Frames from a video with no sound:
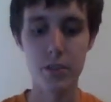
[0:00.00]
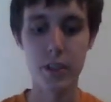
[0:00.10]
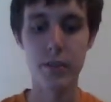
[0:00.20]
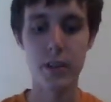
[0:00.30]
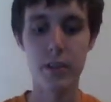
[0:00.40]

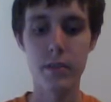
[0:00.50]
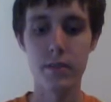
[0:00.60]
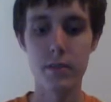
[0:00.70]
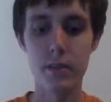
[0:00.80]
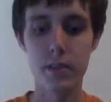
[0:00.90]
graveyard.
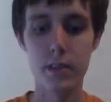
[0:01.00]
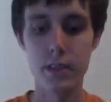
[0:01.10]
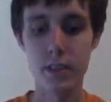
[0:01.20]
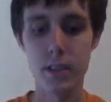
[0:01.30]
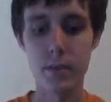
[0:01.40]

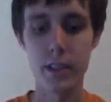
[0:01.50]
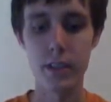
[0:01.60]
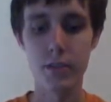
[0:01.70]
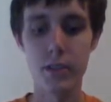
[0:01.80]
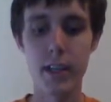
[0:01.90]
Good way to get
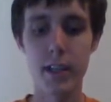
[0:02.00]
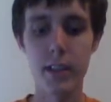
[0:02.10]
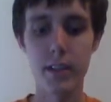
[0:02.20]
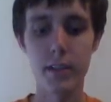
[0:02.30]
through the deck.